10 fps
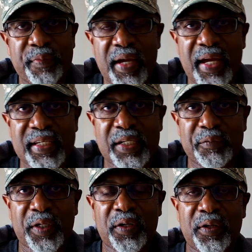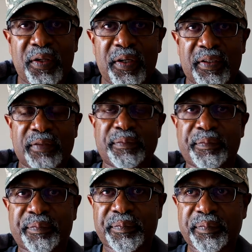I can recall
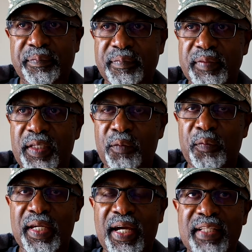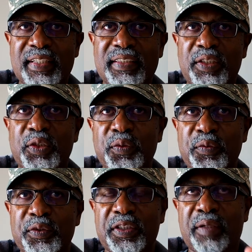we had this
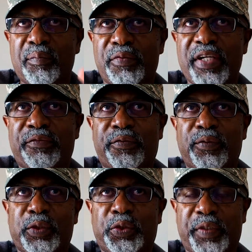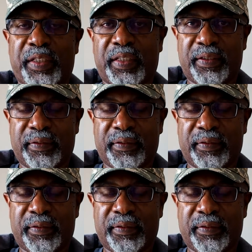huge breadfruit tree.